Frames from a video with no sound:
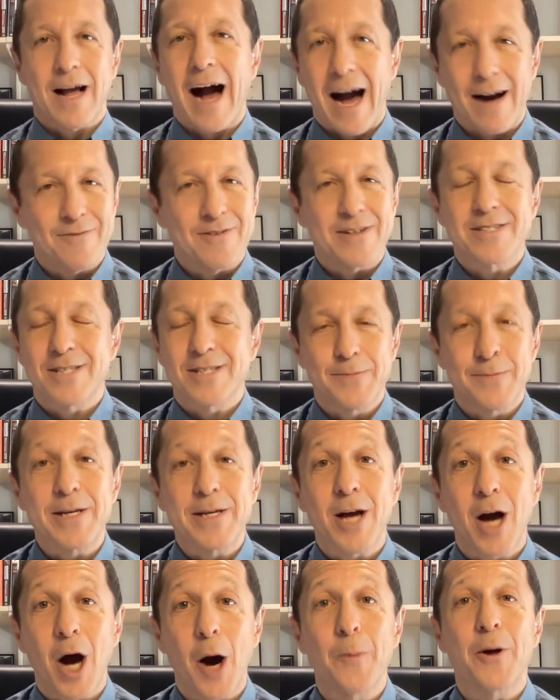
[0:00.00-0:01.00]
obviously
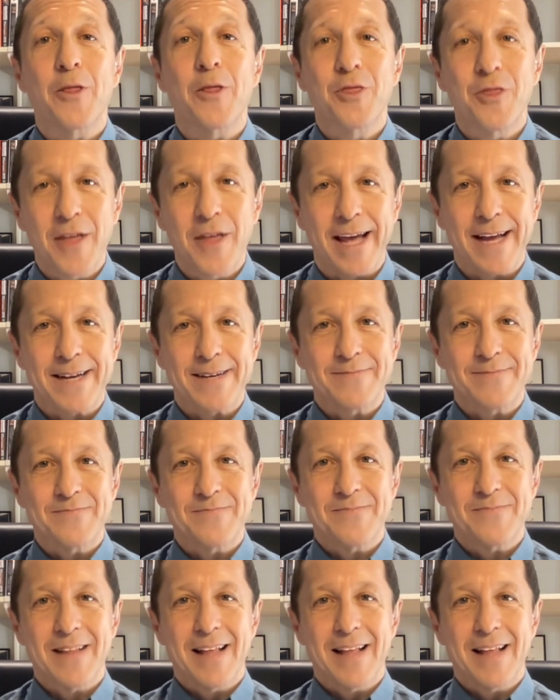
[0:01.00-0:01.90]
become a thing,